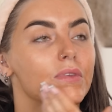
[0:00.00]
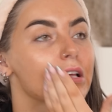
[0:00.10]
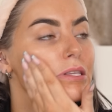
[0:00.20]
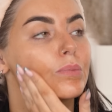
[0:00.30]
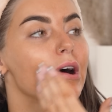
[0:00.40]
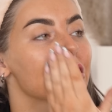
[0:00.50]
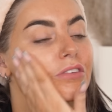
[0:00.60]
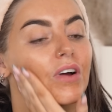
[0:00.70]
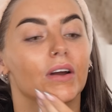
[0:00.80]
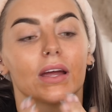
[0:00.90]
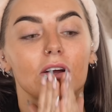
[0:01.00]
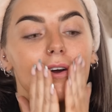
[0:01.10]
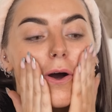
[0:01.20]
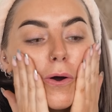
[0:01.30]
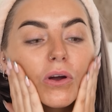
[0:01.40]
It smells very
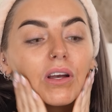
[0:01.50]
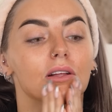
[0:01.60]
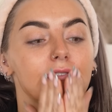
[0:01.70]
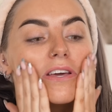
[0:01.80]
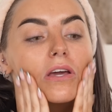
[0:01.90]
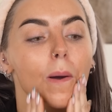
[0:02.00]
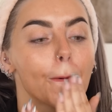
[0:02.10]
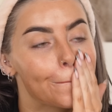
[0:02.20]
coconutty.